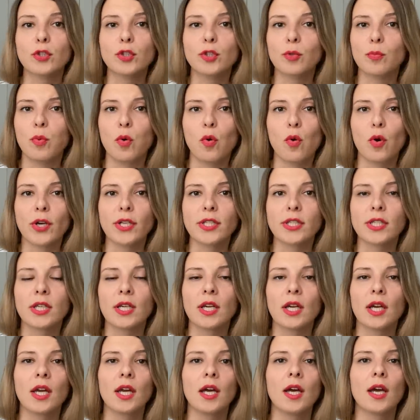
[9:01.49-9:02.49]
support.
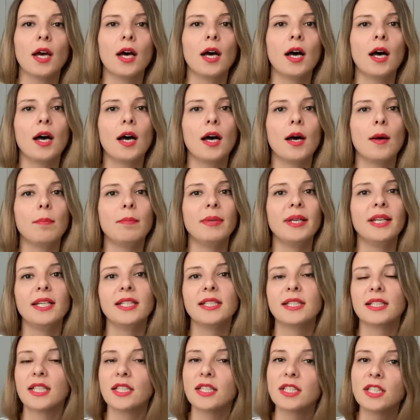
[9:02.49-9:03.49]

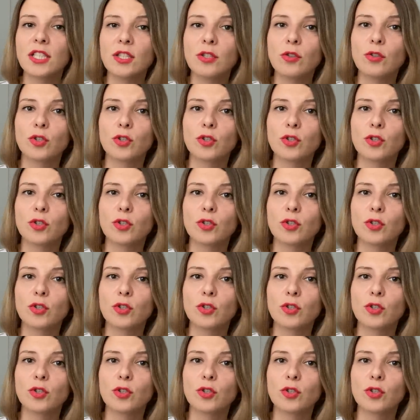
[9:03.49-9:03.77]
Please continue